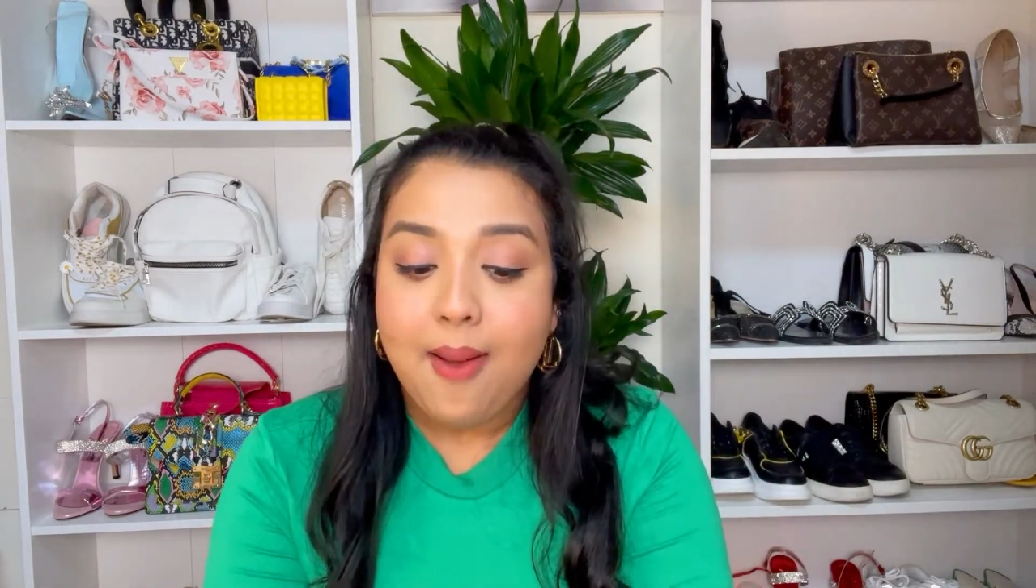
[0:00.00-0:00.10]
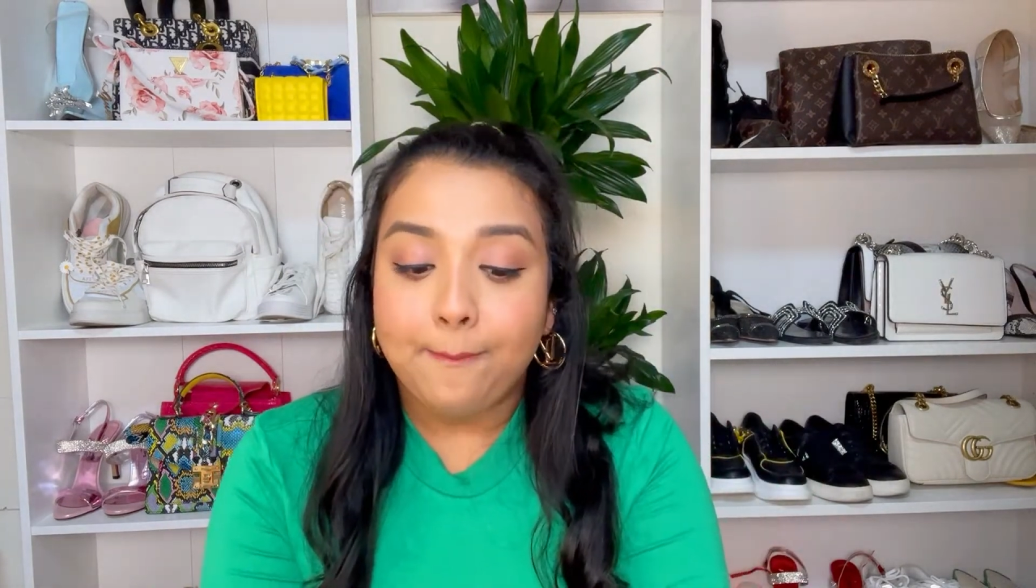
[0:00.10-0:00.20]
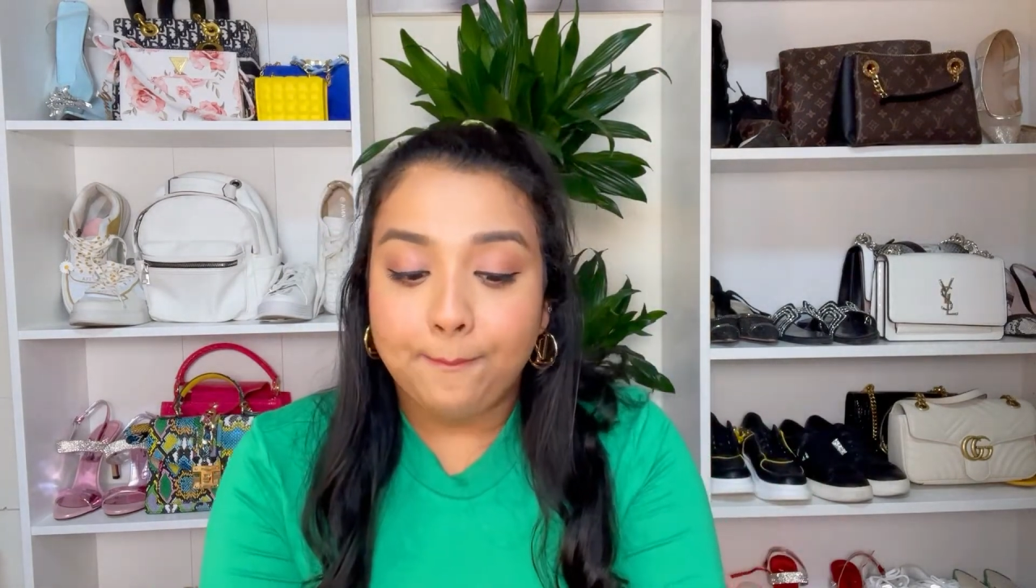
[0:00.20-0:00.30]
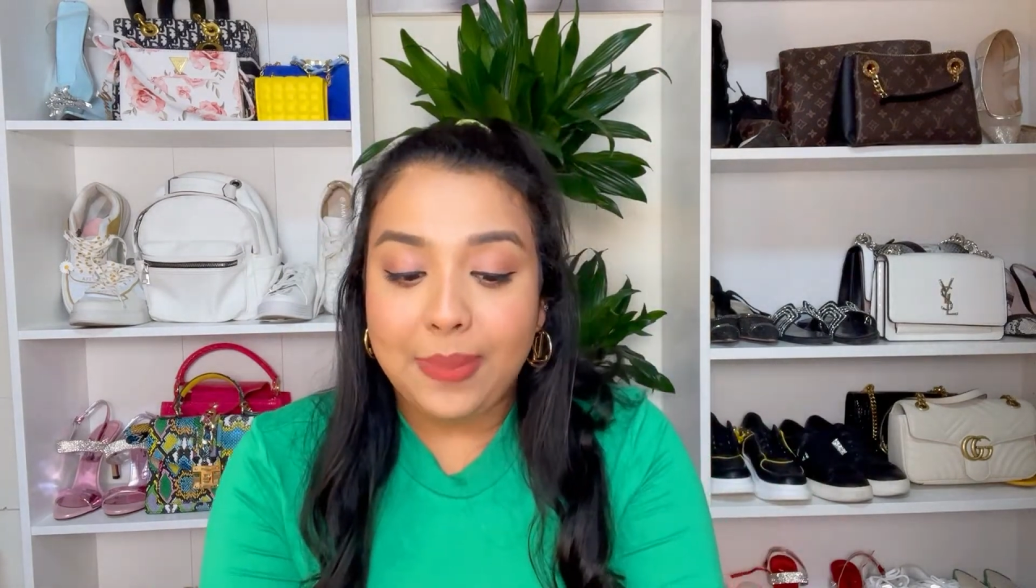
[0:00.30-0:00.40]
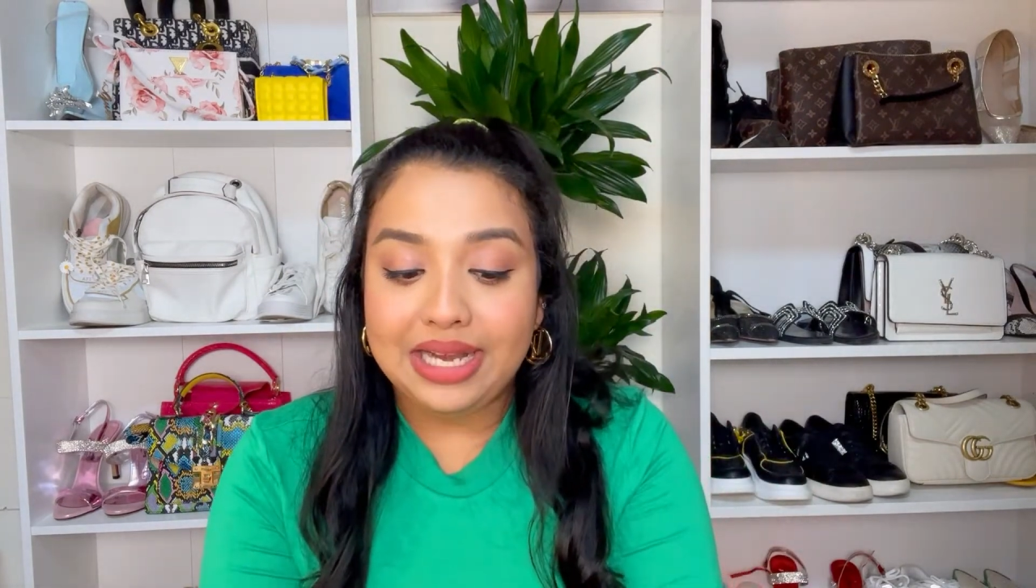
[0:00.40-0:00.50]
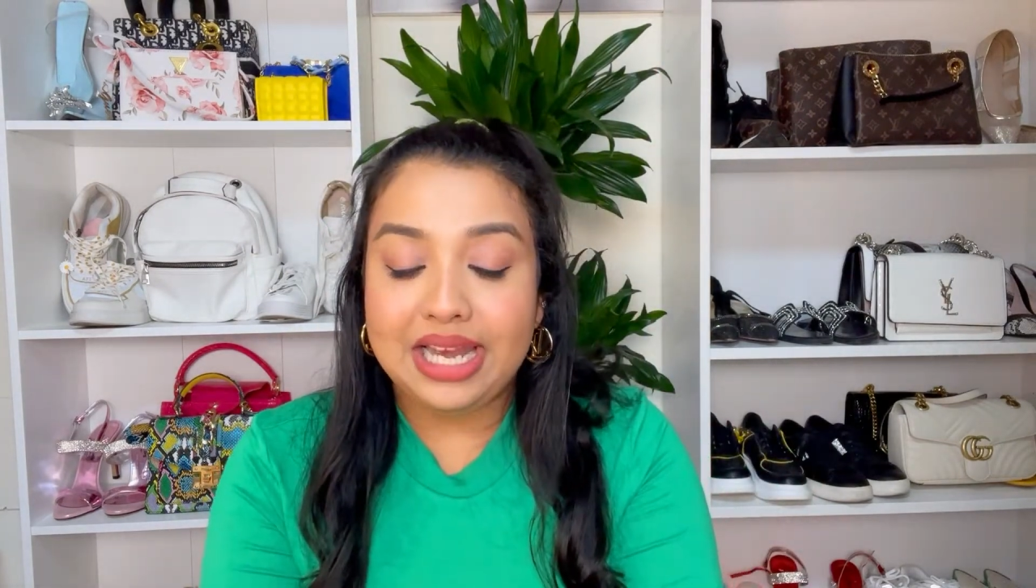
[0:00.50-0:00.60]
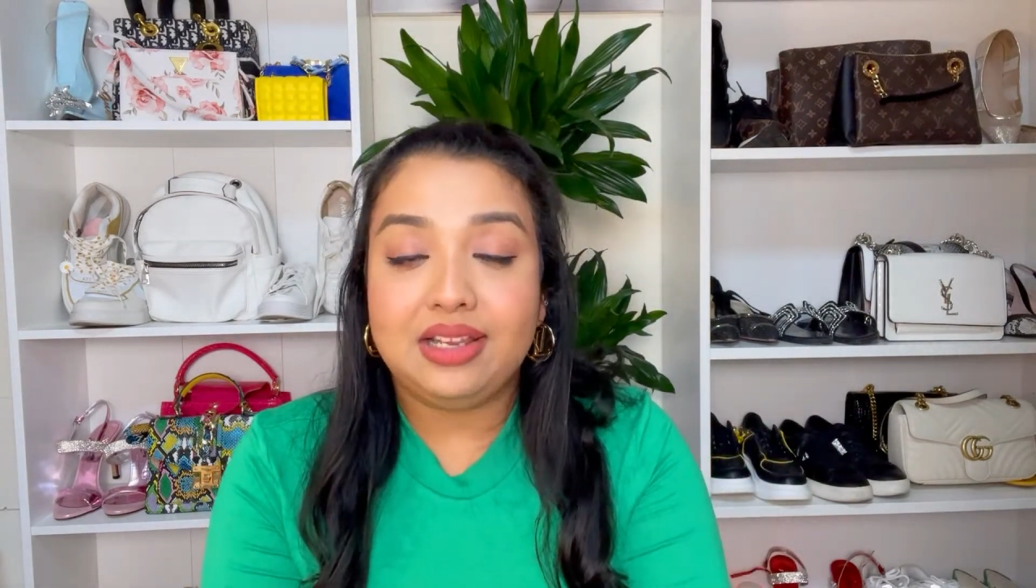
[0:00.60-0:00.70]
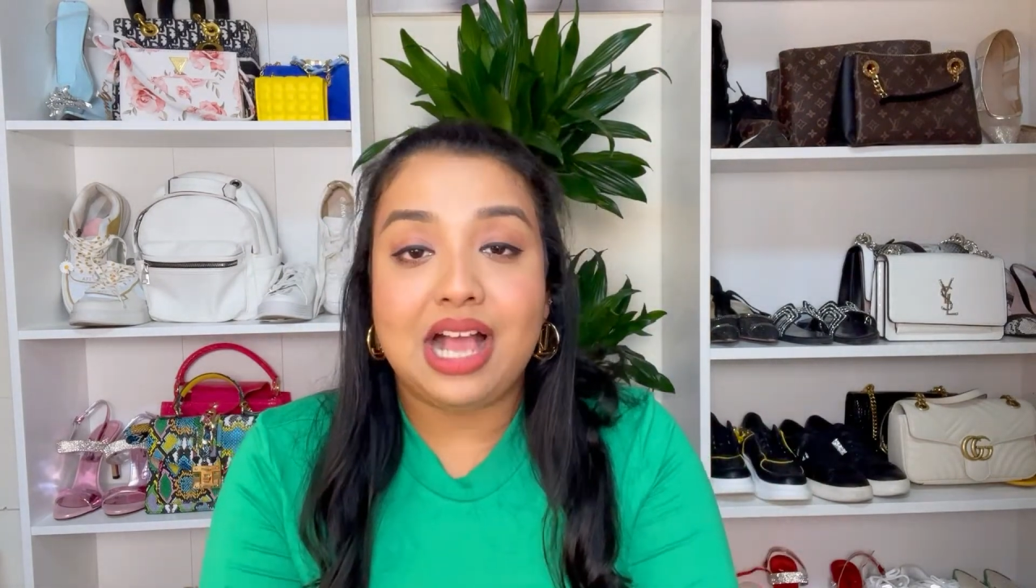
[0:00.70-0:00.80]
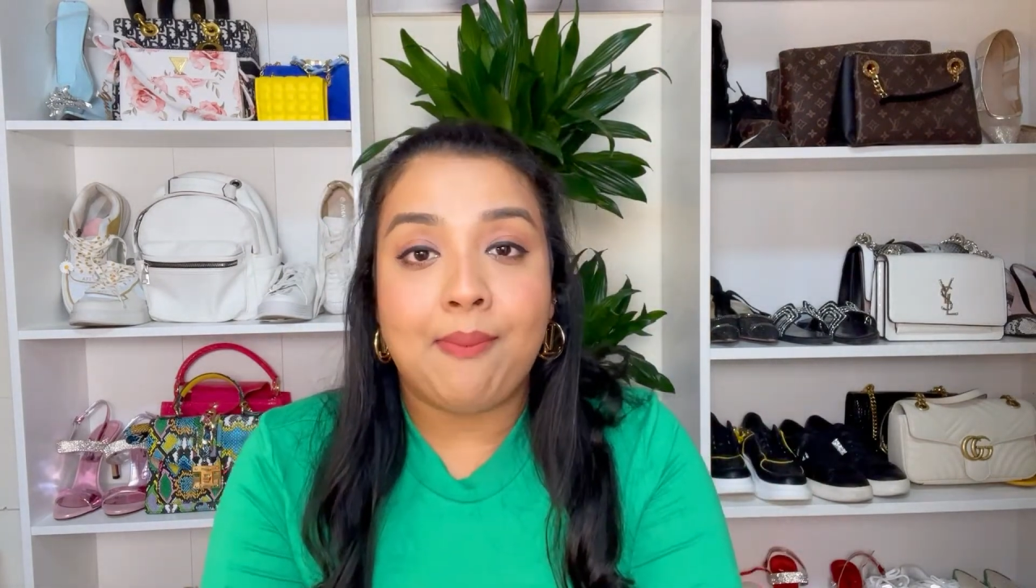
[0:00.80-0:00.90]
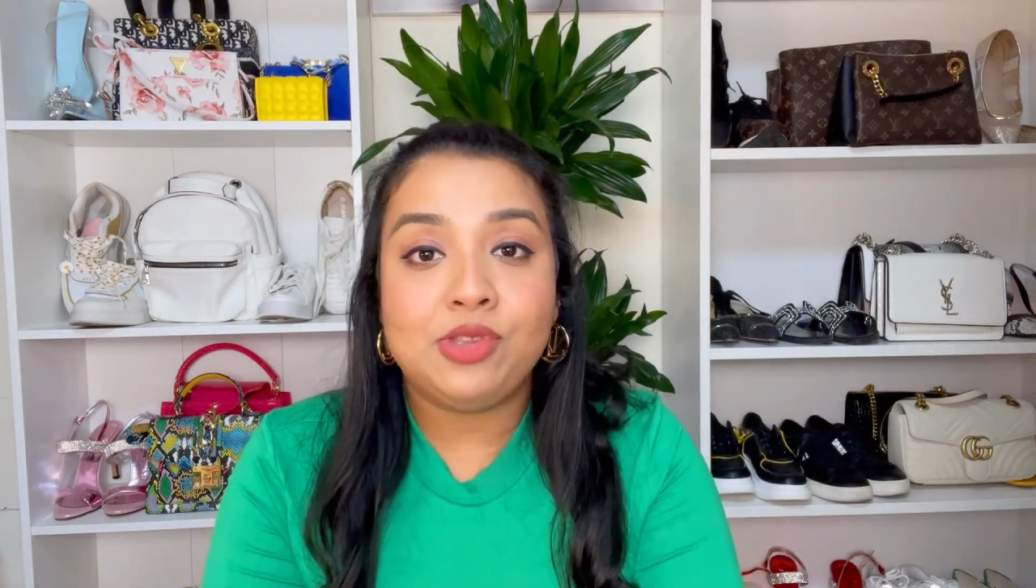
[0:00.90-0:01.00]
but it
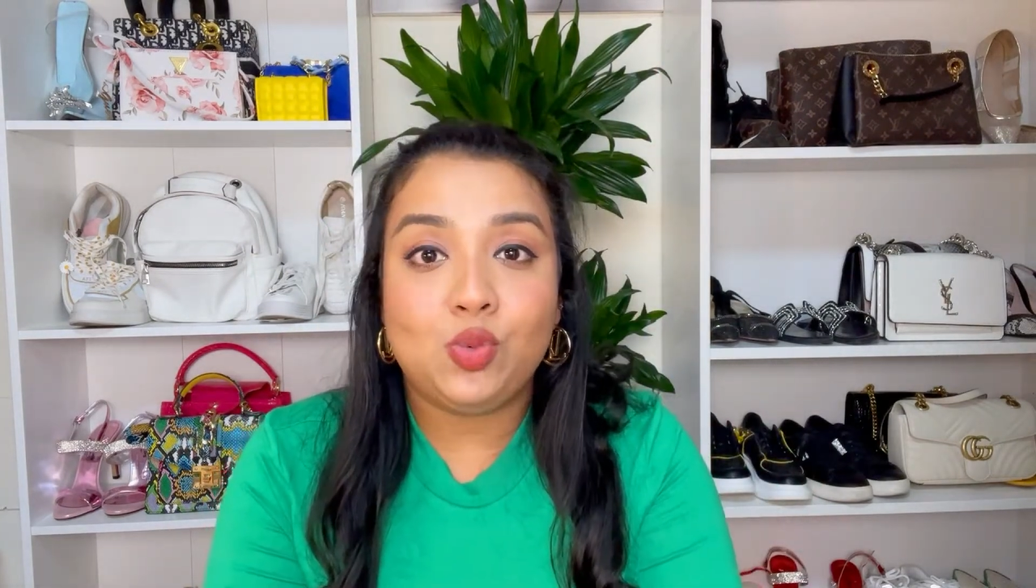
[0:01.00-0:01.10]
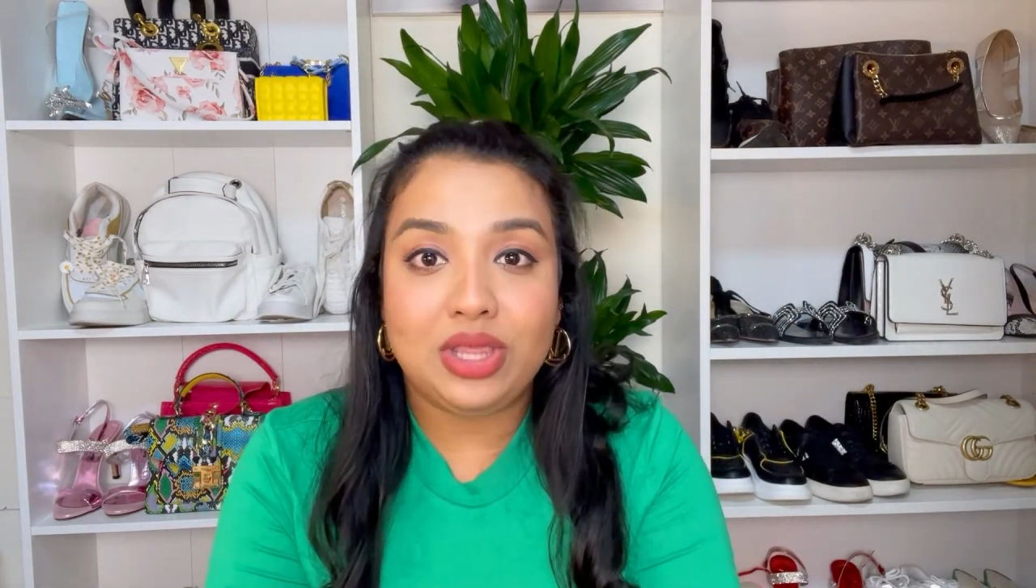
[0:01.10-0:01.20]
comes